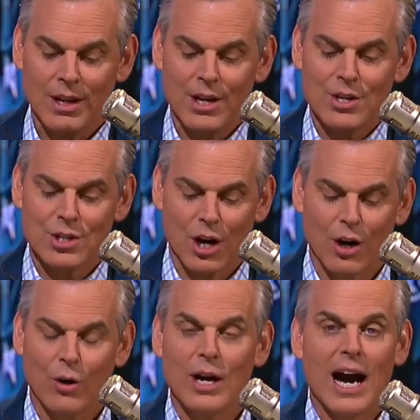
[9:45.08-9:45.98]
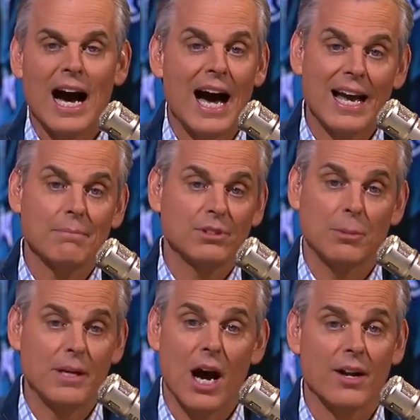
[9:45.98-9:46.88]
So, I, to
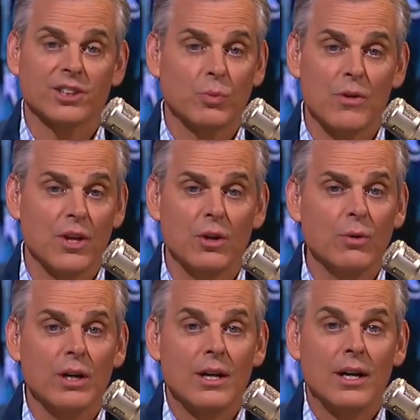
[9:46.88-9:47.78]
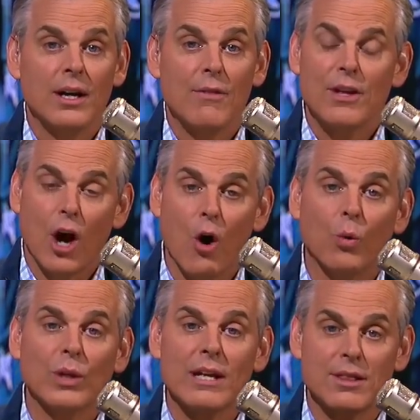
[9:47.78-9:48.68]
be honest with you, the
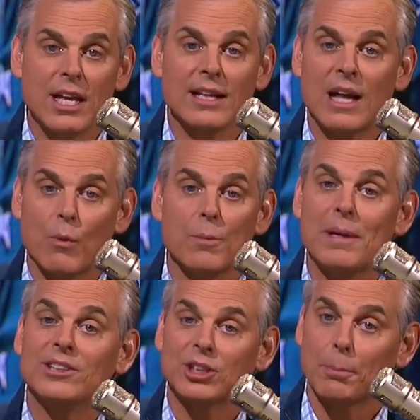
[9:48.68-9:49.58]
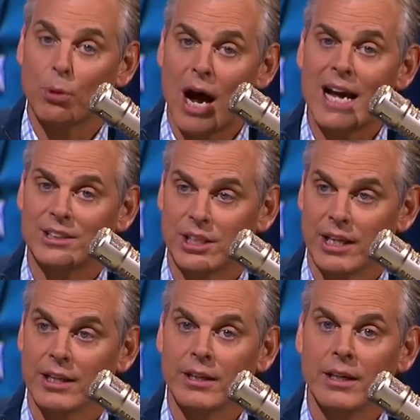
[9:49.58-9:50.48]
only thing that would be
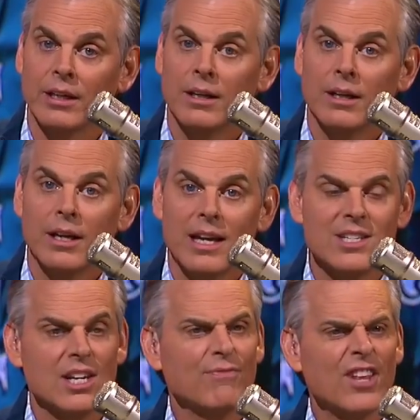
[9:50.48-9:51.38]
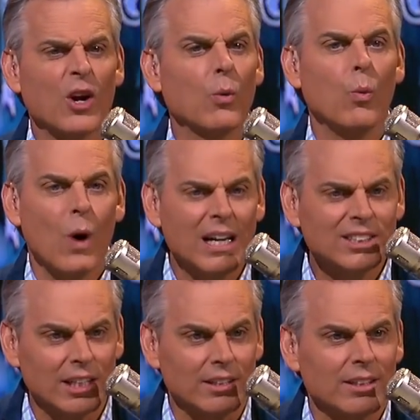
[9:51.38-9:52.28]
surprising is if there
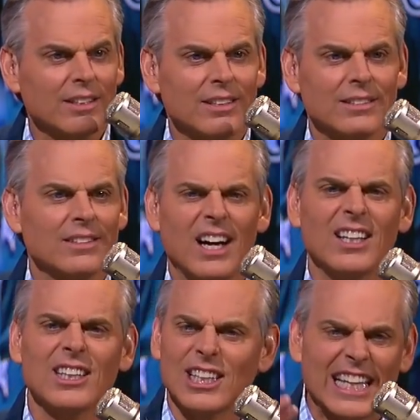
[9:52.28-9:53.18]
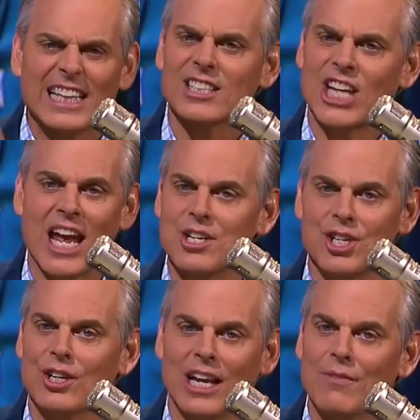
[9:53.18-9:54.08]
wasn't a little
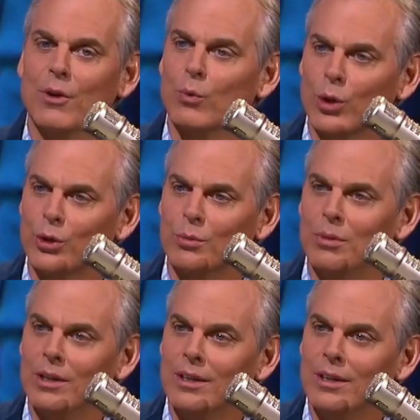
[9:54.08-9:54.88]
tension in the room.